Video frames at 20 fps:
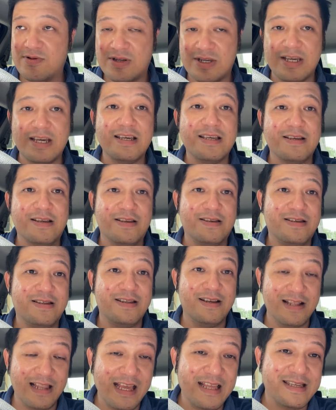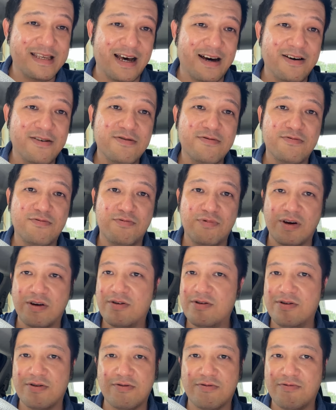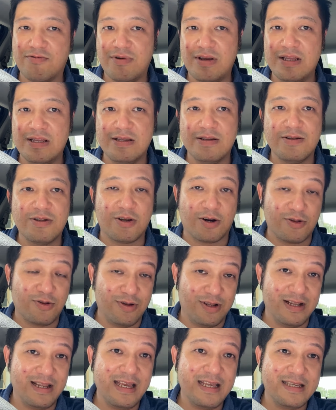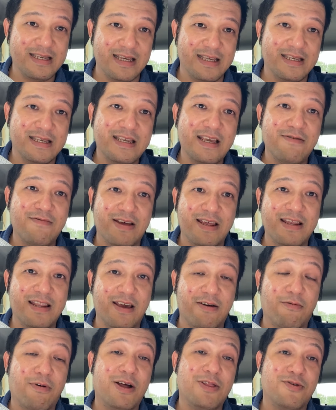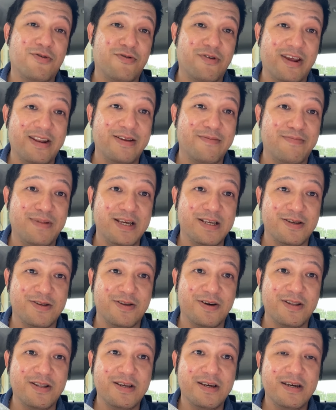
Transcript: chase the leads. We're gonna go and talk to the leads and see whether they want to rent the place or not.